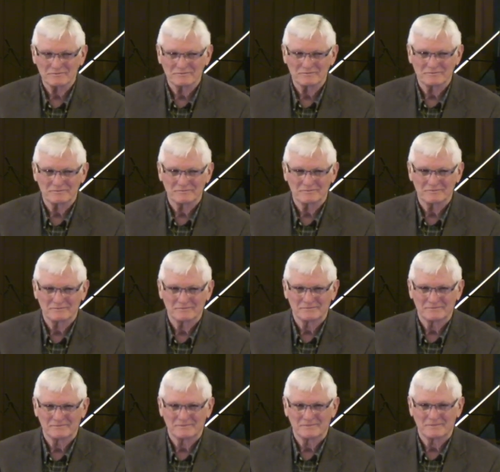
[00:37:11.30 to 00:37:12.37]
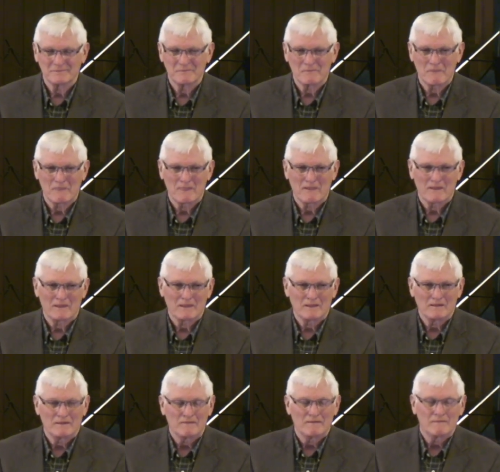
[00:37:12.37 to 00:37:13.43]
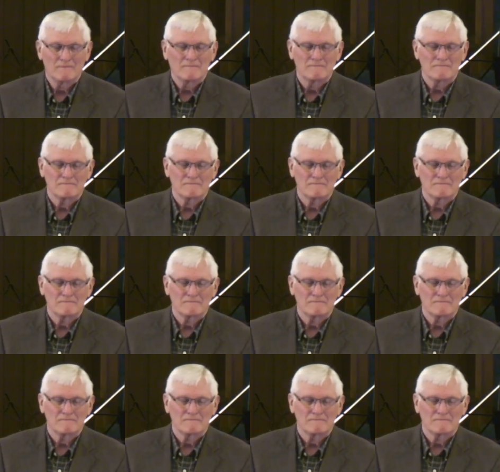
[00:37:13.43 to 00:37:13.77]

Nobody speaks.